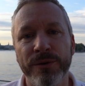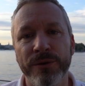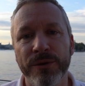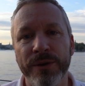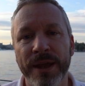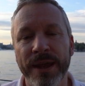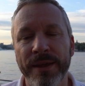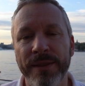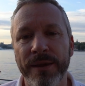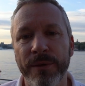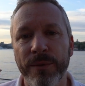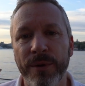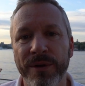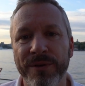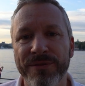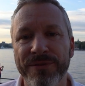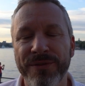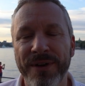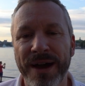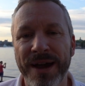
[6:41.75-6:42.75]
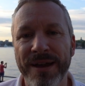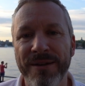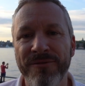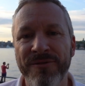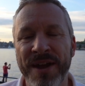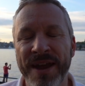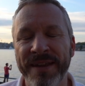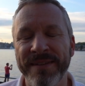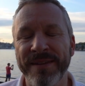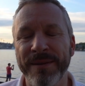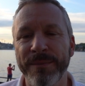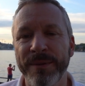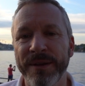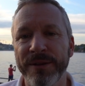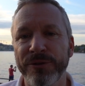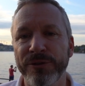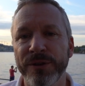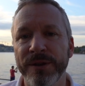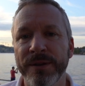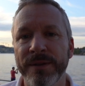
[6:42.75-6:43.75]
Today there were 5
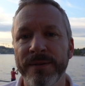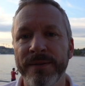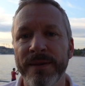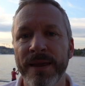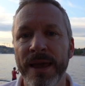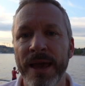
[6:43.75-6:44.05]
exhibitions,